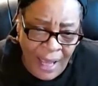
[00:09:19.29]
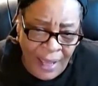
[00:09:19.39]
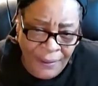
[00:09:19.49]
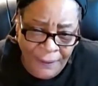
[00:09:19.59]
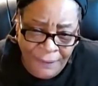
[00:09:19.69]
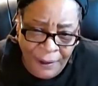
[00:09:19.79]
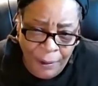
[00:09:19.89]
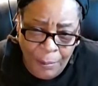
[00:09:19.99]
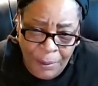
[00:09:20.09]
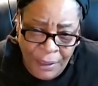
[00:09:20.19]
at the
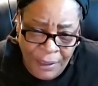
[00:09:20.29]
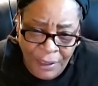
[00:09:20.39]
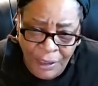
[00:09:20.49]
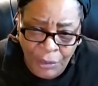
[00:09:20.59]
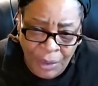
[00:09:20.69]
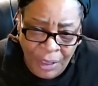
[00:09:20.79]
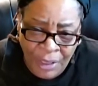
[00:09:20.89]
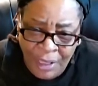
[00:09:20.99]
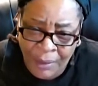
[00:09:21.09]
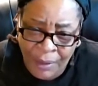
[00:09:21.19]
federal penitentiary
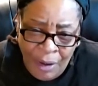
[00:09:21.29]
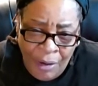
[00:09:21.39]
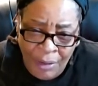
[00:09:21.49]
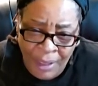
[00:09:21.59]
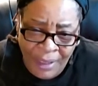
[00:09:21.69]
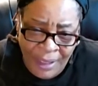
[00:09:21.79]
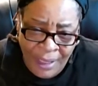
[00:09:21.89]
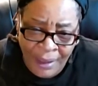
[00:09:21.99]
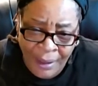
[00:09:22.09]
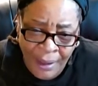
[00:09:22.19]
in Terre Haute,
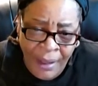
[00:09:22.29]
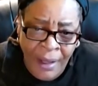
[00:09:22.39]
Indiana,